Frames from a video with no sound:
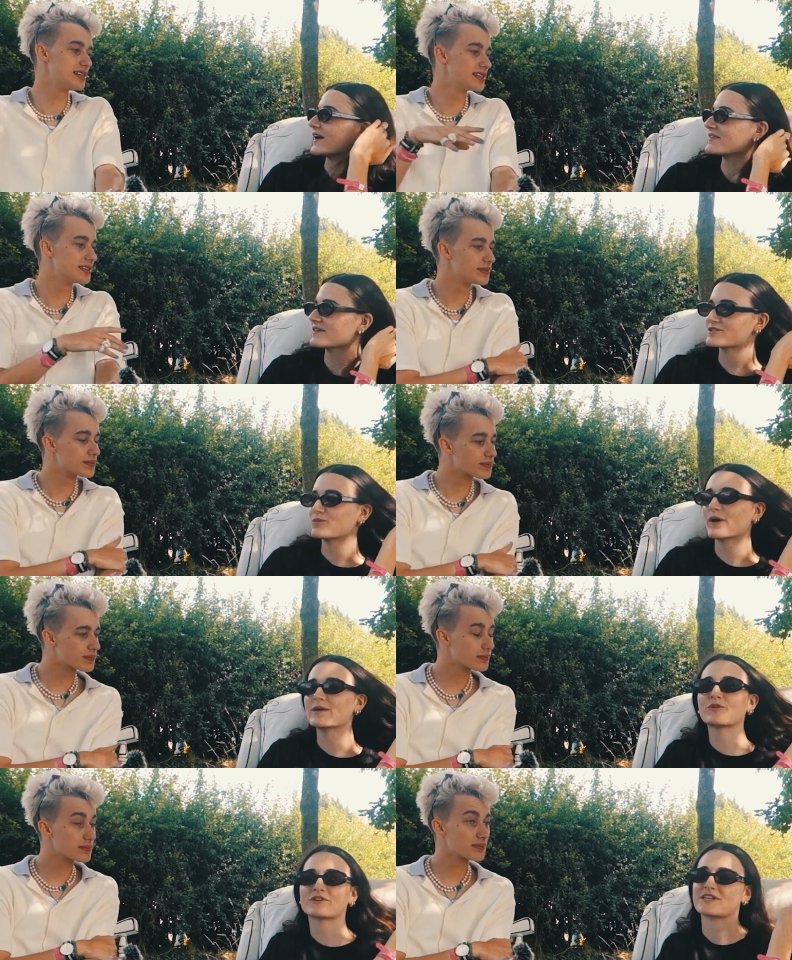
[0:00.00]
Speaker 1: I think it's
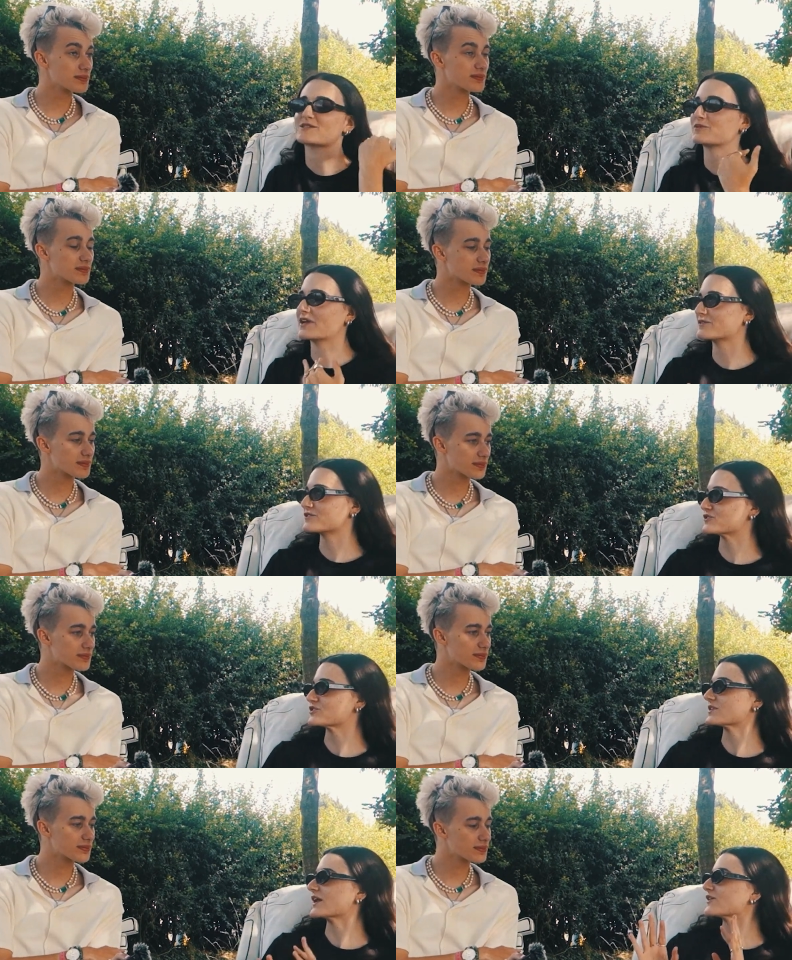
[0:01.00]
way more accessible now to
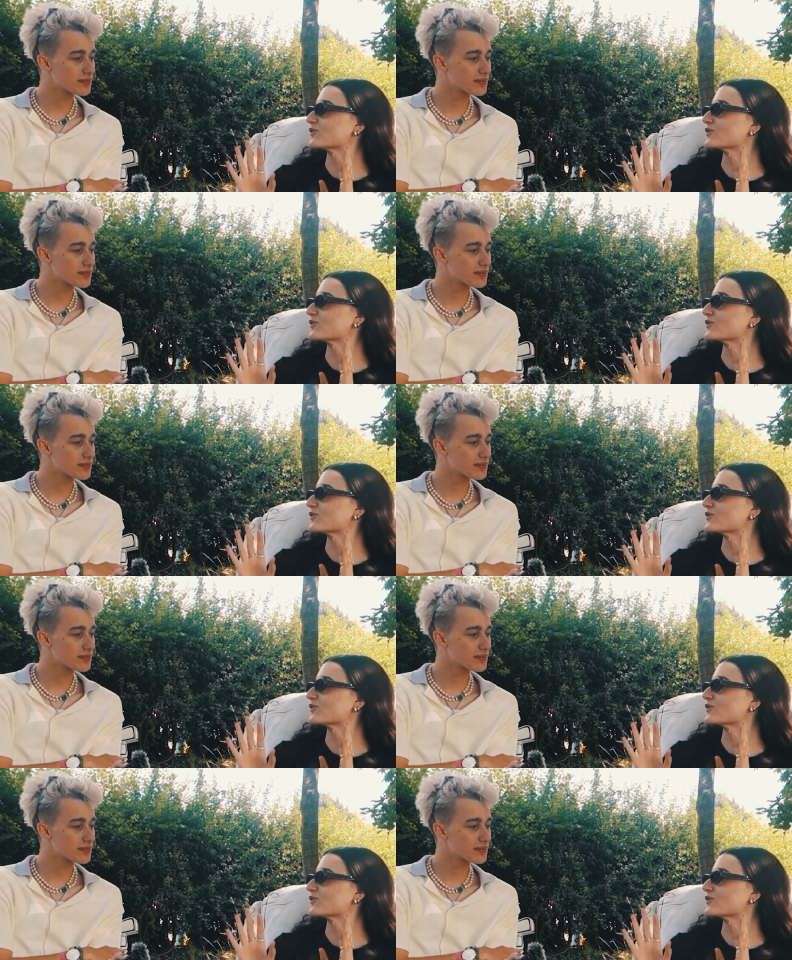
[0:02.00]
just like